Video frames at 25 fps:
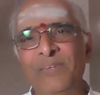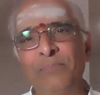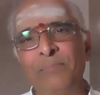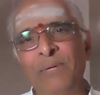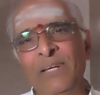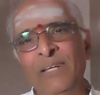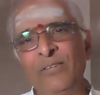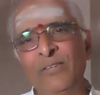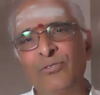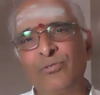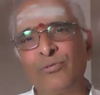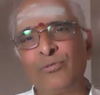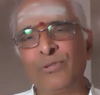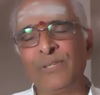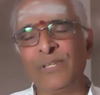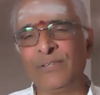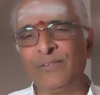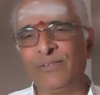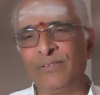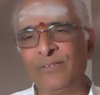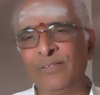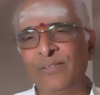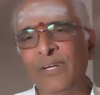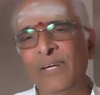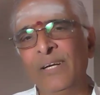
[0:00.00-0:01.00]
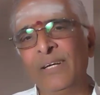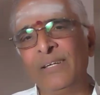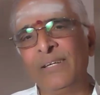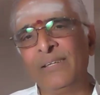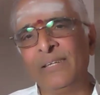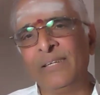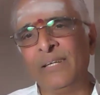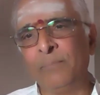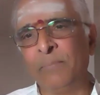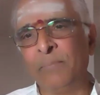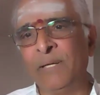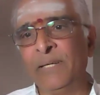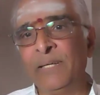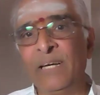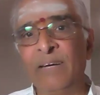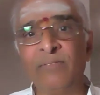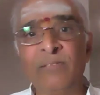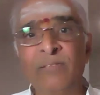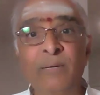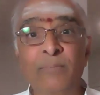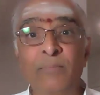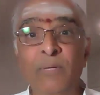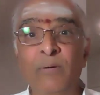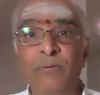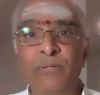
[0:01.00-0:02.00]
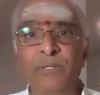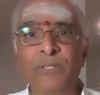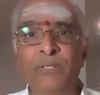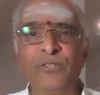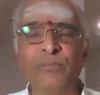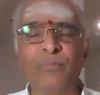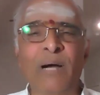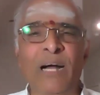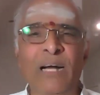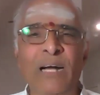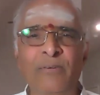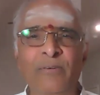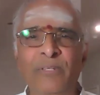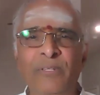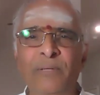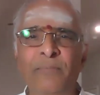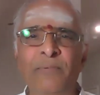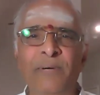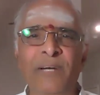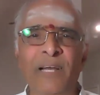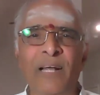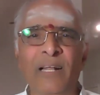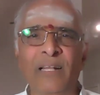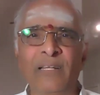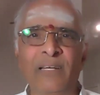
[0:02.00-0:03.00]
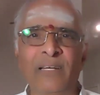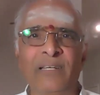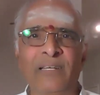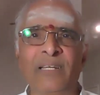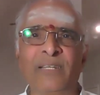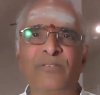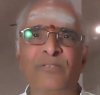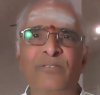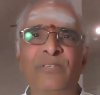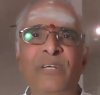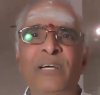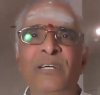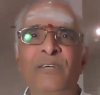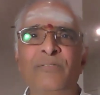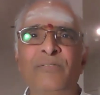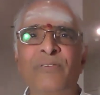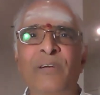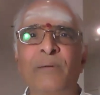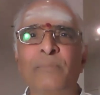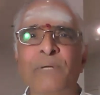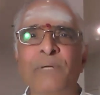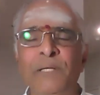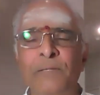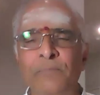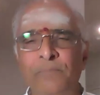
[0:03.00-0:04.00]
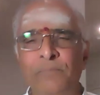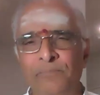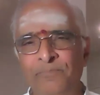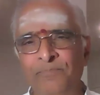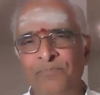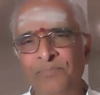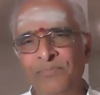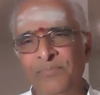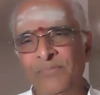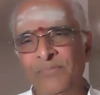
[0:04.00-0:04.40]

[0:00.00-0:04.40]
Many students, many of them now teach Bhagavatam and all that. They studied from him.